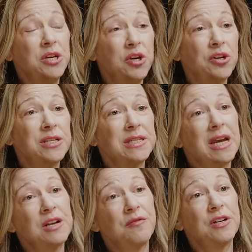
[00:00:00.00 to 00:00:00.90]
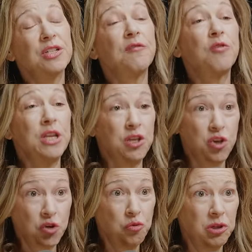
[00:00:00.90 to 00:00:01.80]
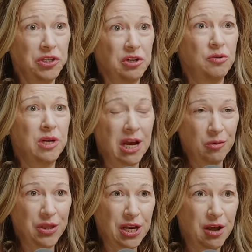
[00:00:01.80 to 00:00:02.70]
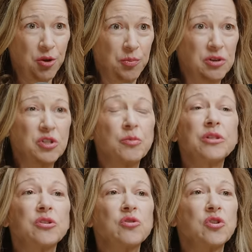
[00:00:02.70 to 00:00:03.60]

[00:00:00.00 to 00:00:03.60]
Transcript: you're deciding for yourself what you will do, not what the other person will do.